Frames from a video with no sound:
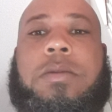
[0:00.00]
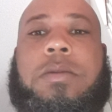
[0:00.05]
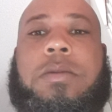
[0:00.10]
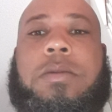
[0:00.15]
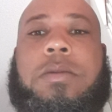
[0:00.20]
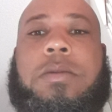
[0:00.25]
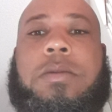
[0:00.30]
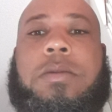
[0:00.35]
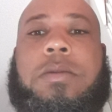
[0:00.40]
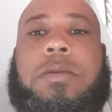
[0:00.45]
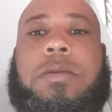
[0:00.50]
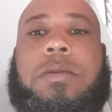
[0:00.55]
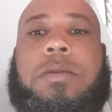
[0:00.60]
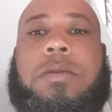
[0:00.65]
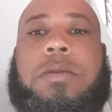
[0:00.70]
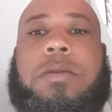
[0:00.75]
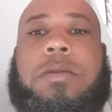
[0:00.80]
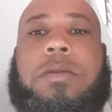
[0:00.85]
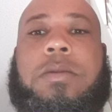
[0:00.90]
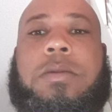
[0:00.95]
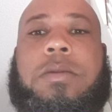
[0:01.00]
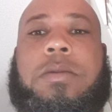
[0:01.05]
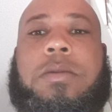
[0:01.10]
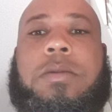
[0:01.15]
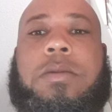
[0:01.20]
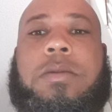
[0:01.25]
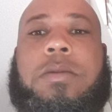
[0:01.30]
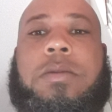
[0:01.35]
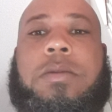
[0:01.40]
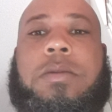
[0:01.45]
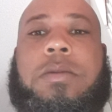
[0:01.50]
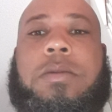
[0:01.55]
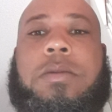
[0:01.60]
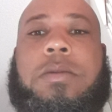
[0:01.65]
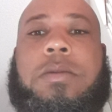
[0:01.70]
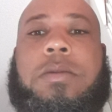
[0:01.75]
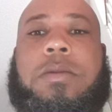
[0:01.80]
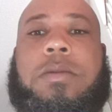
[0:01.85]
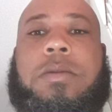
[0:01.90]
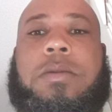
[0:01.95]

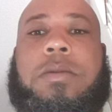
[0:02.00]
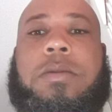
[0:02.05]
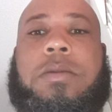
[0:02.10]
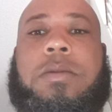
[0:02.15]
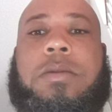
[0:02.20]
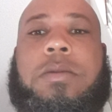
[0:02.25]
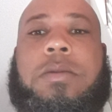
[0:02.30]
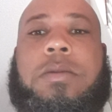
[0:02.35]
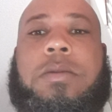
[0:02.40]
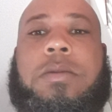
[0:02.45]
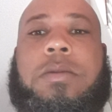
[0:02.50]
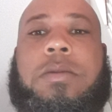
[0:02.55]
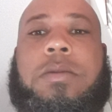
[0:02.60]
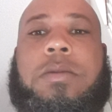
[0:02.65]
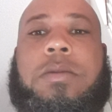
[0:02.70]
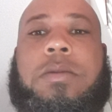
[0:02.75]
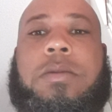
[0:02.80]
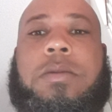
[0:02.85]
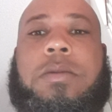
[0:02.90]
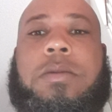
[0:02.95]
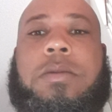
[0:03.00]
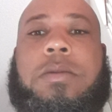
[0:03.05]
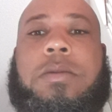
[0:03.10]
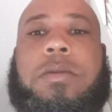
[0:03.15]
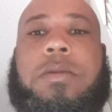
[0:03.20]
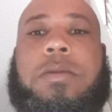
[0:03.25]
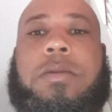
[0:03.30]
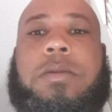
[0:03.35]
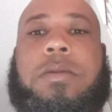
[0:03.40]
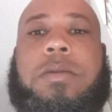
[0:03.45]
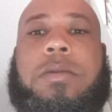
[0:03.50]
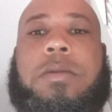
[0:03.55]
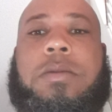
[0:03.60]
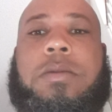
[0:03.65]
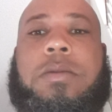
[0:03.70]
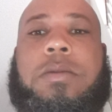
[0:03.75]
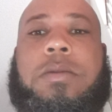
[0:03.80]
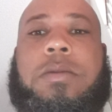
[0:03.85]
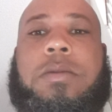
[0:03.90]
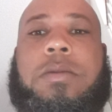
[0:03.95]

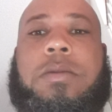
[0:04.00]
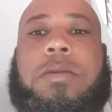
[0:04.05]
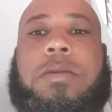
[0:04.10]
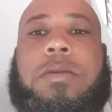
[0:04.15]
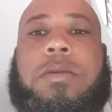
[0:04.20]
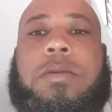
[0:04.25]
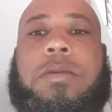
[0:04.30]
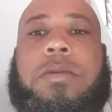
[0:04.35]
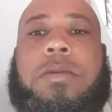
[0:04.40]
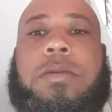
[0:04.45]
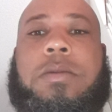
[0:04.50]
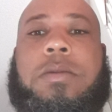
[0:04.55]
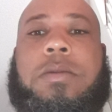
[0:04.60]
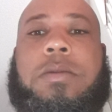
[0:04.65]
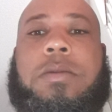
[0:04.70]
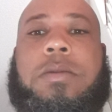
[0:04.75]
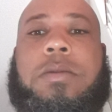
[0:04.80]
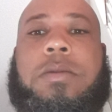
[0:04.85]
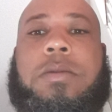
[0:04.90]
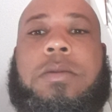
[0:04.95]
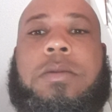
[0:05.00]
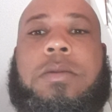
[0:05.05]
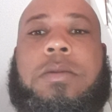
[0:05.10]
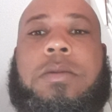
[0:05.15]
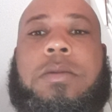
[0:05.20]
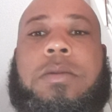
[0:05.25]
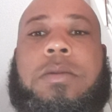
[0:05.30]
The face doesn't move, so there is nothing to read.